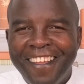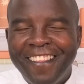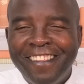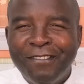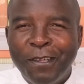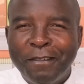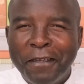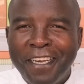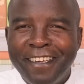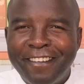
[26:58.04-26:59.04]
This was
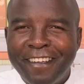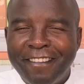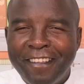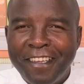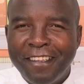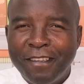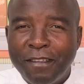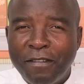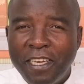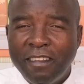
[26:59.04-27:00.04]
very interesting, isn't it?
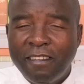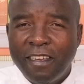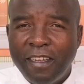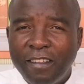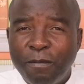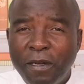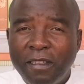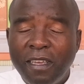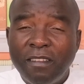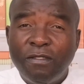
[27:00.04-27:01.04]
It's very serious, but
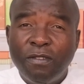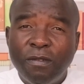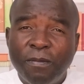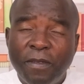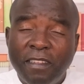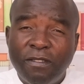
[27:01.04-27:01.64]
they're true. It's